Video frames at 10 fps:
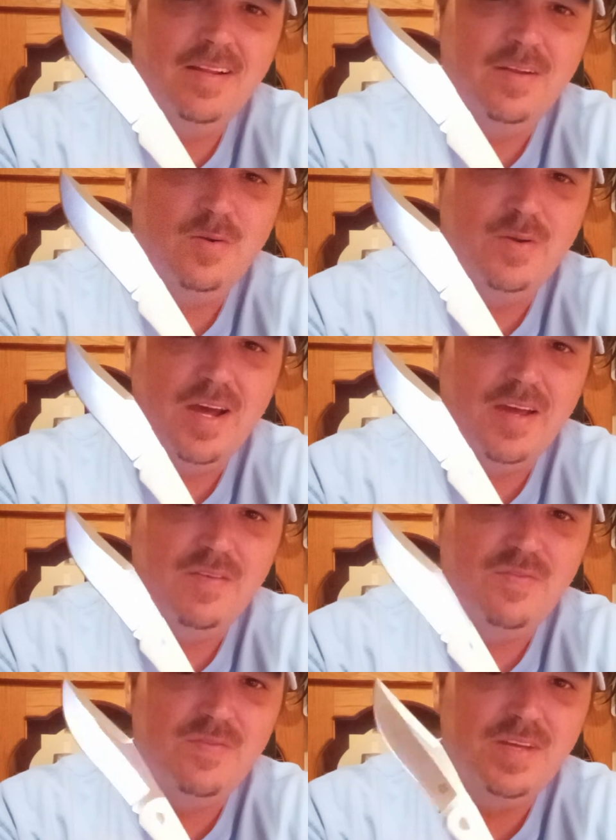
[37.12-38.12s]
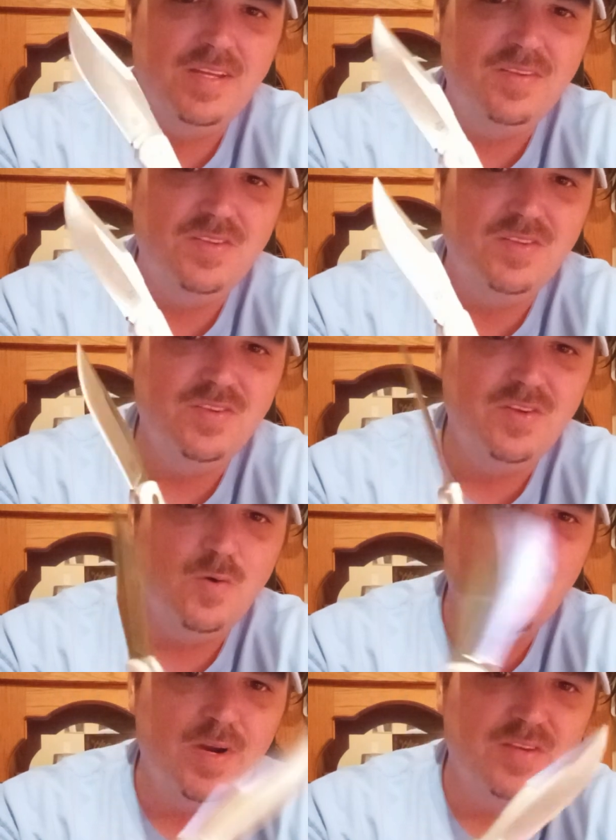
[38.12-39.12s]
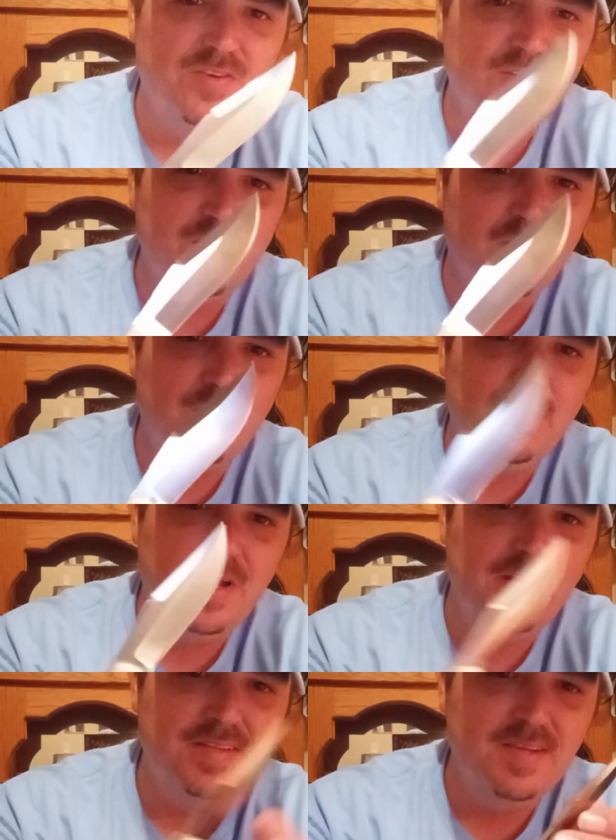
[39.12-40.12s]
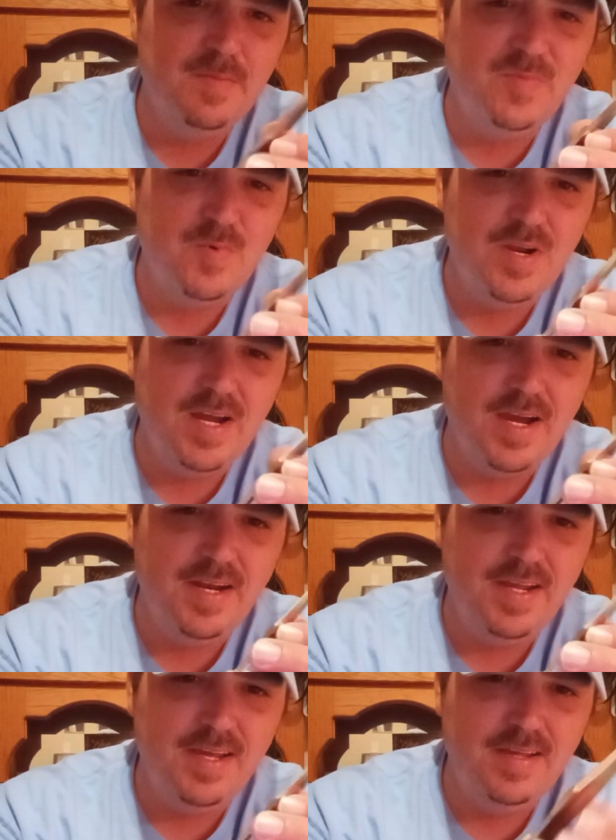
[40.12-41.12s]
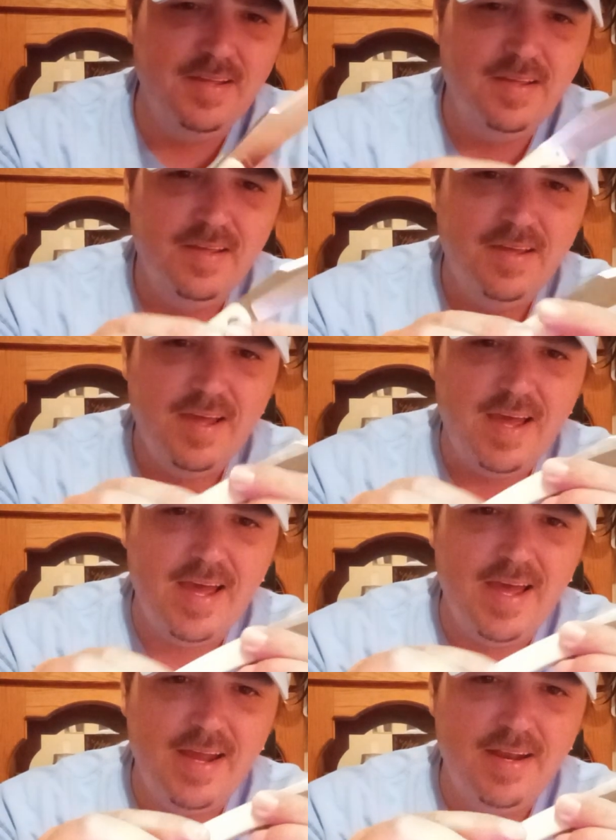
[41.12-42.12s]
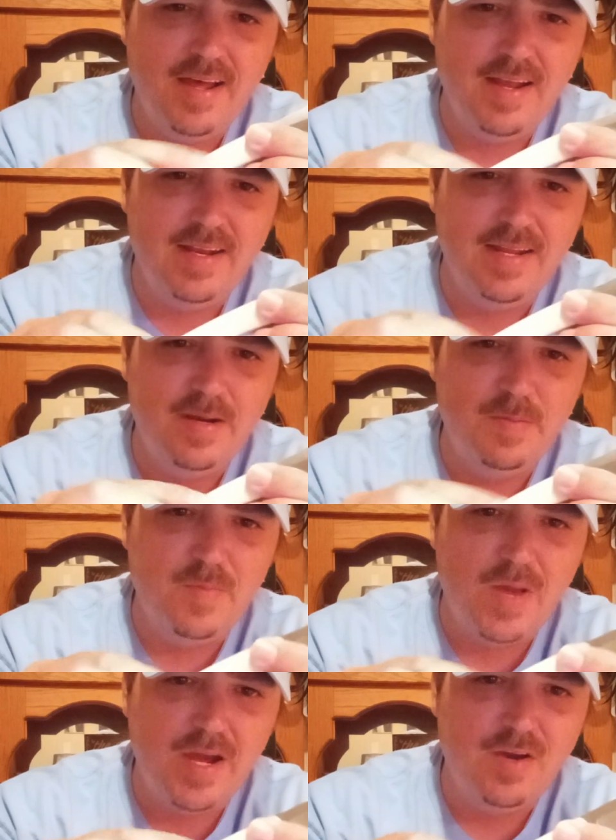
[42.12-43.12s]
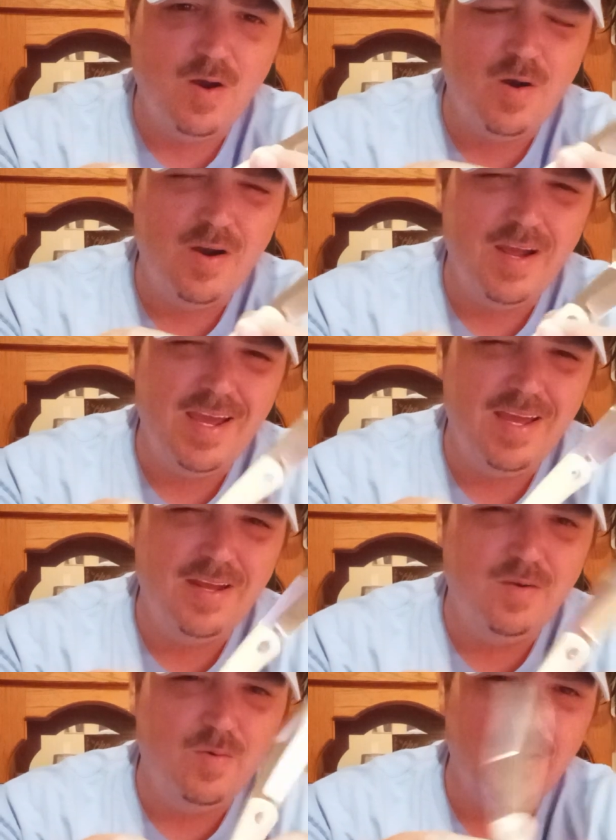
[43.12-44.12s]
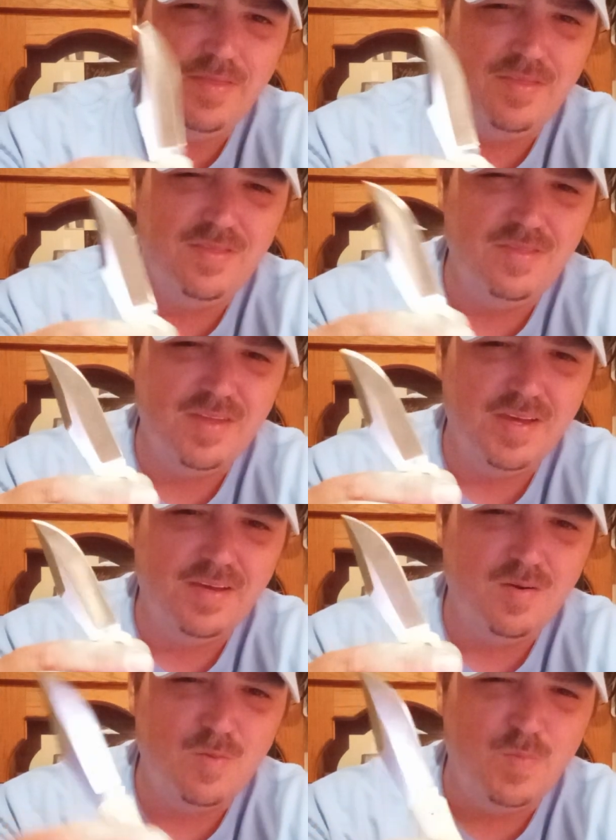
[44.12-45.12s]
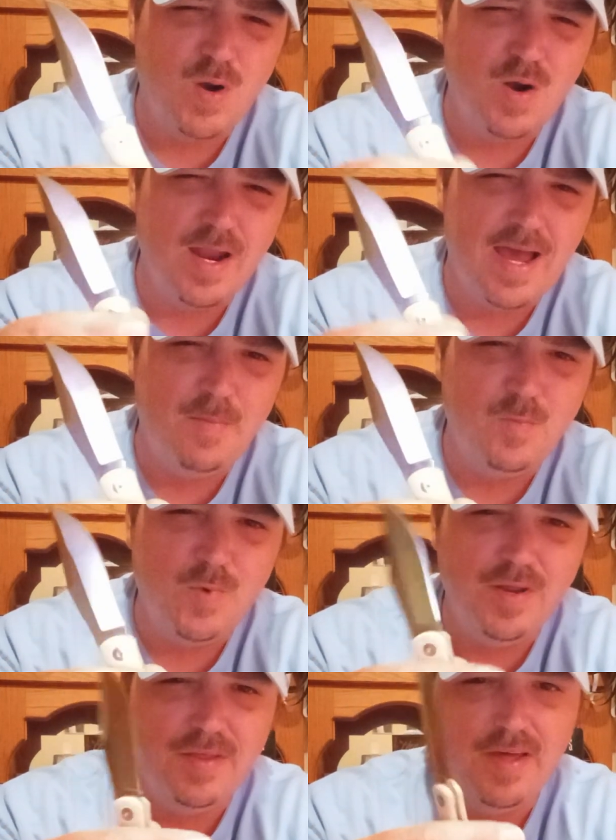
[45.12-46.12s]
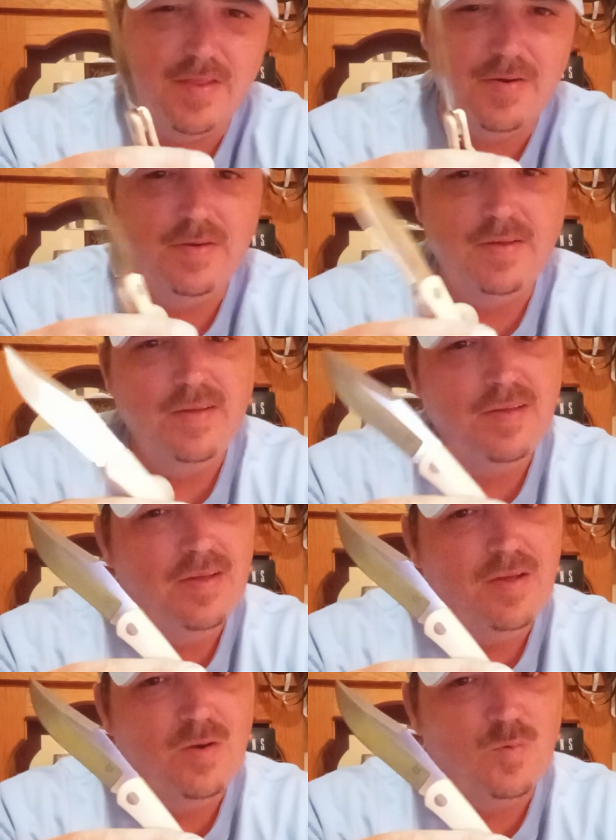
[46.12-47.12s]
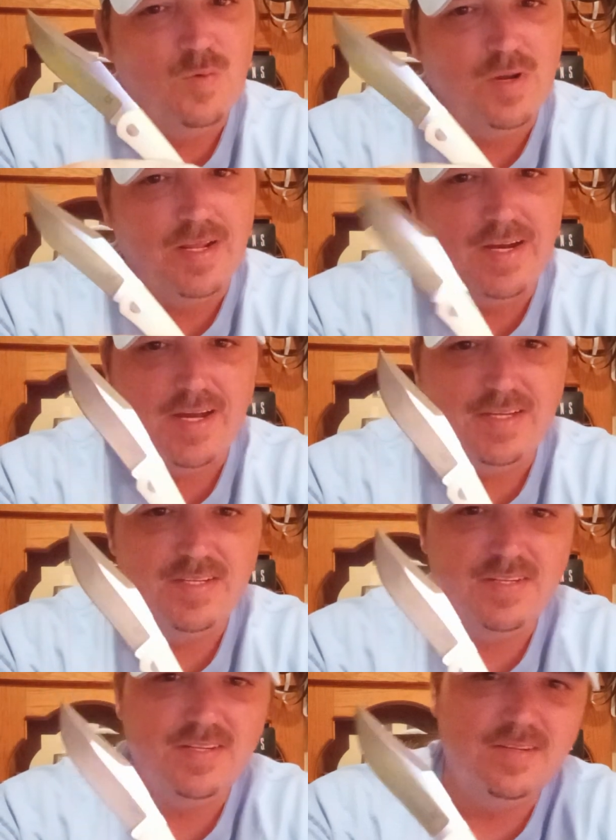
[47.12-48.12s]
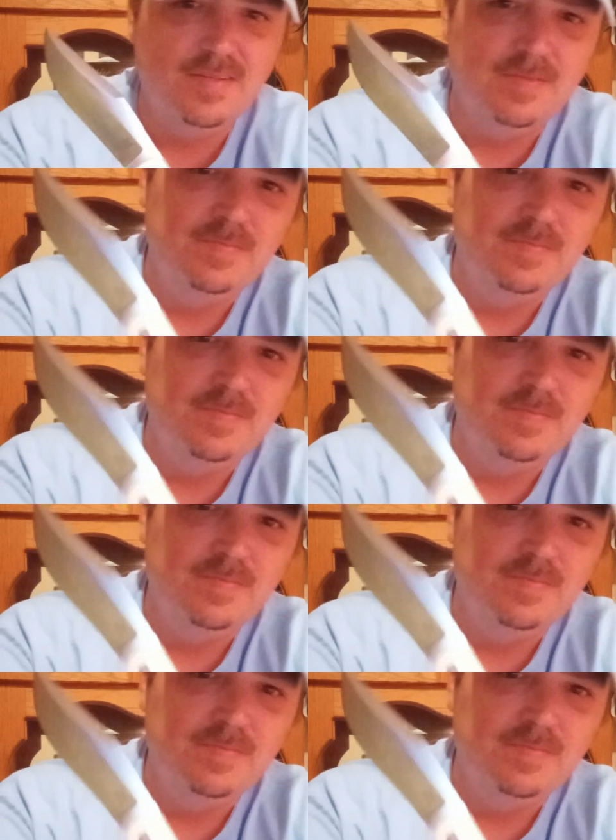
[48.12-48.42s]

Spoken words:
little knife is so razor sharp, and it's M390 and linen micarta handle, I think, or burlap, one or the other. Really nice.